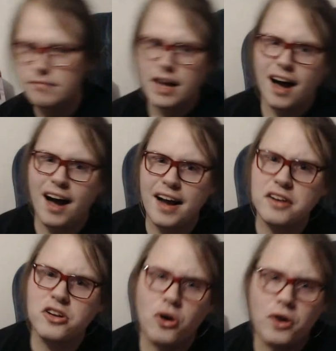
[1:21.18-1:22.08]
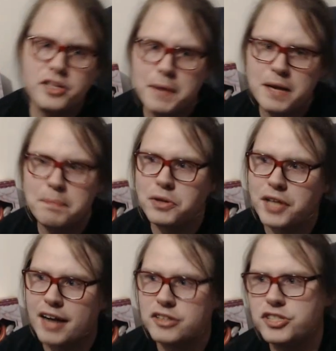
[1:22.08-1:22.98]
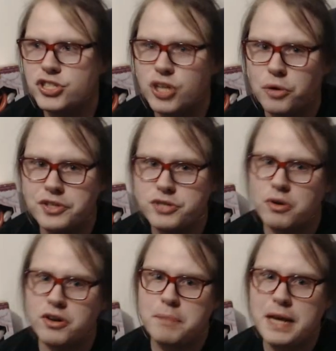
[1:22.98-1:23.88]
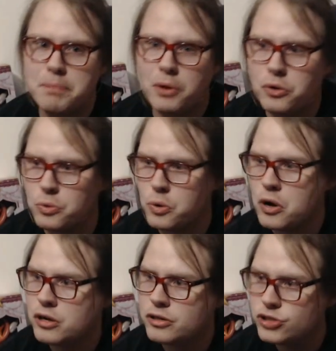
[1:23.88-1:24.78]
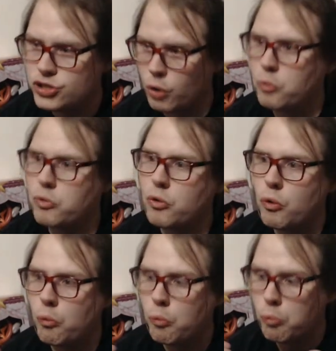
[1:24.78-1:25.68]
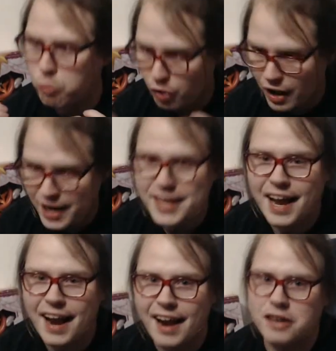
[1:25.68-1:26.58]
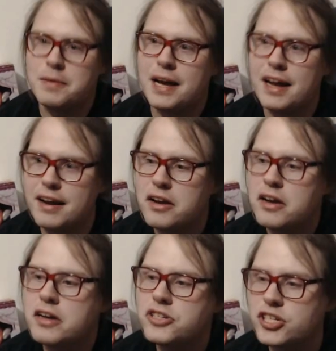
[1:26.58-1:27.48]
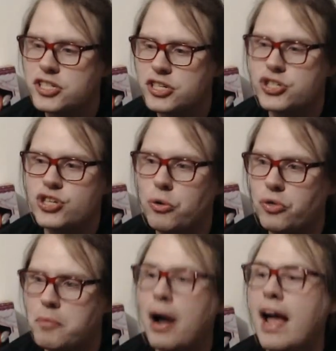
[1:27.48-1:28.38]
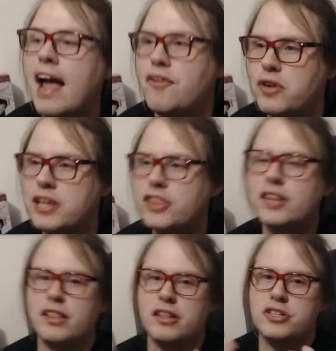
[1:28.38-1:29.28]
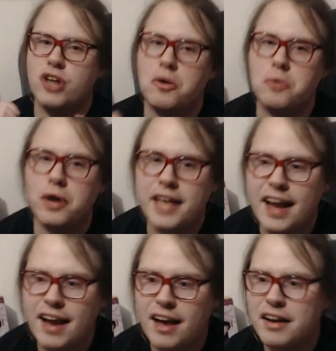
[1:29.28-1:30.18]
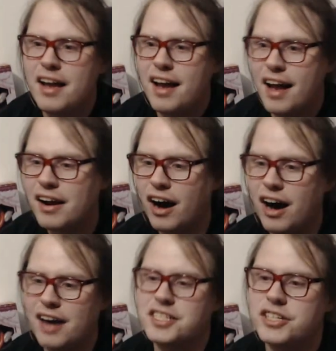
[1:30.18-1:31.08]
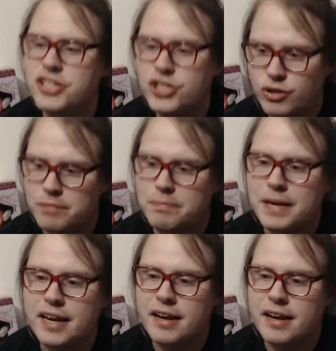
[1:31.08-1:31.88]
I encourage people to actually show this one to people who don't like anime, just to show them everything that the genre can and honestly should be.